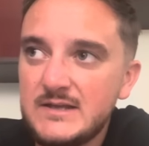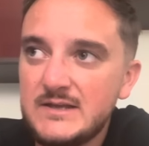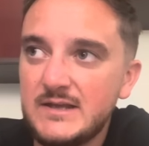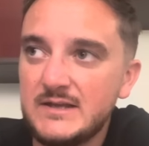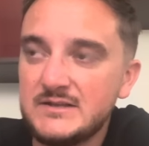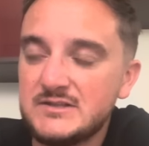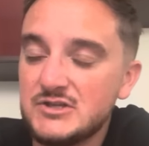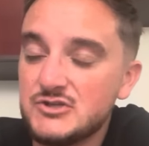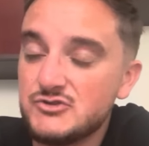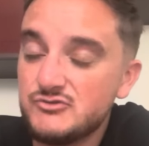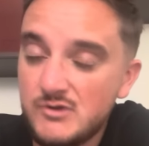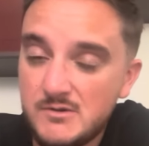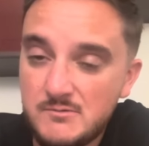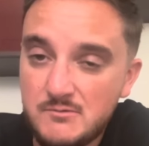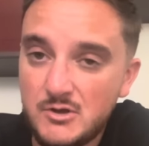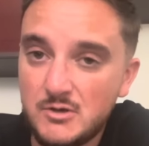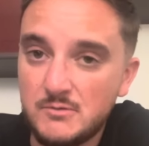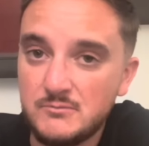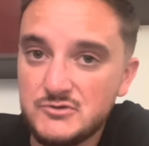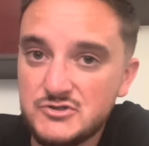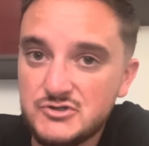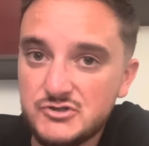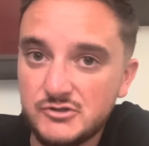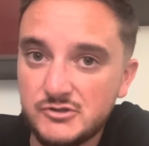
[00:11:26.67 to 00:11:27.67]
It's a dream
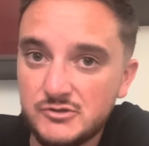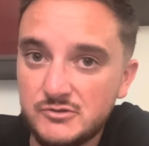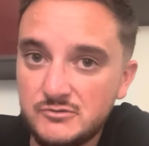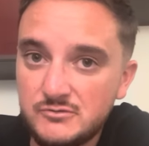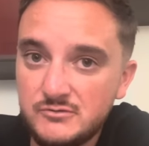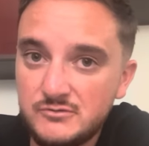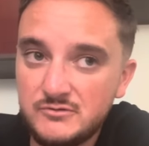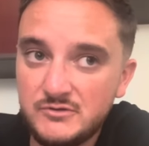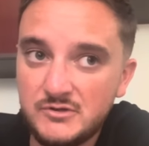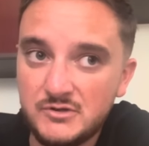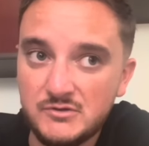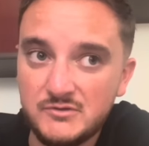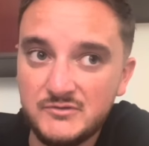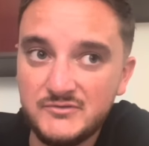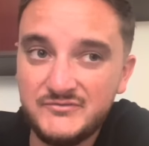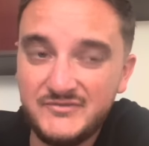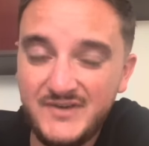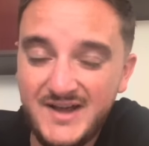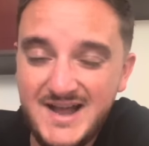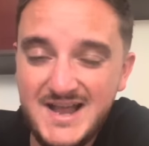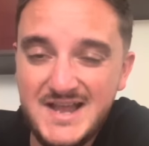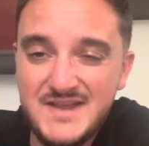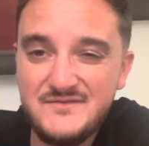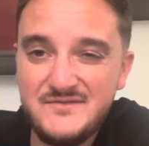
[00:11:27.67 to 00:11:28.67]
come true. You know,
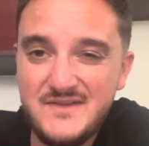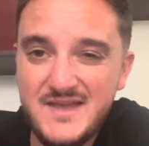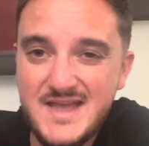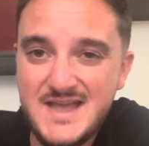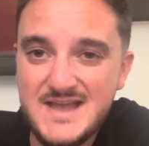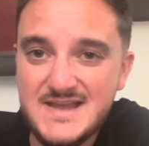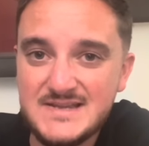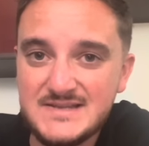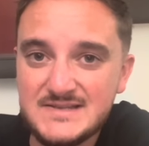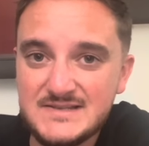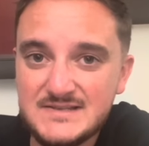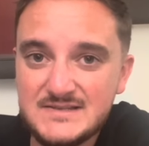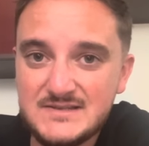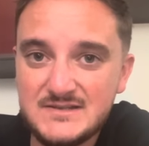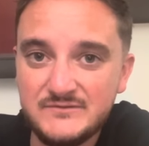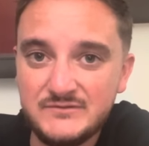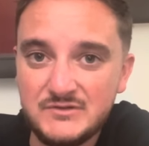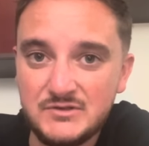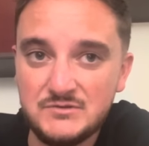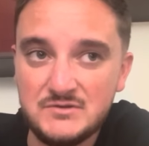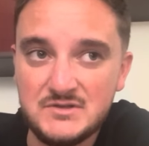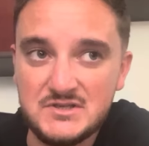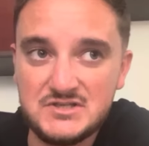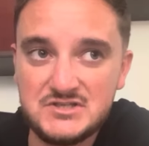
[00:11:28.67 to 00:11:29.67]
5 years of
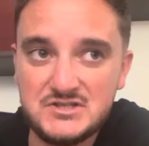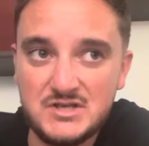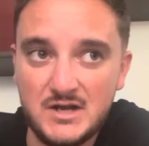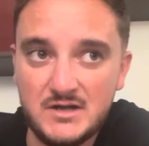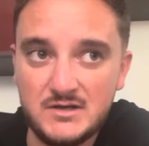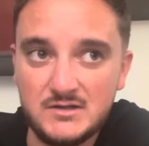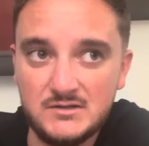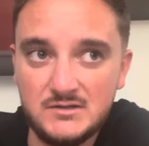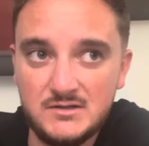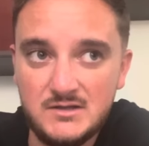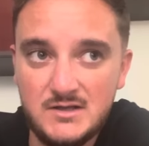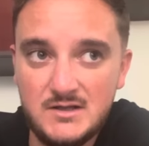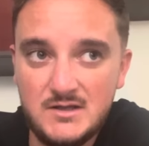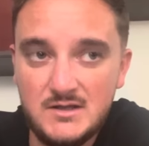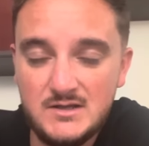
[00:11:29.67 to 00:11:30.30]
doing this channel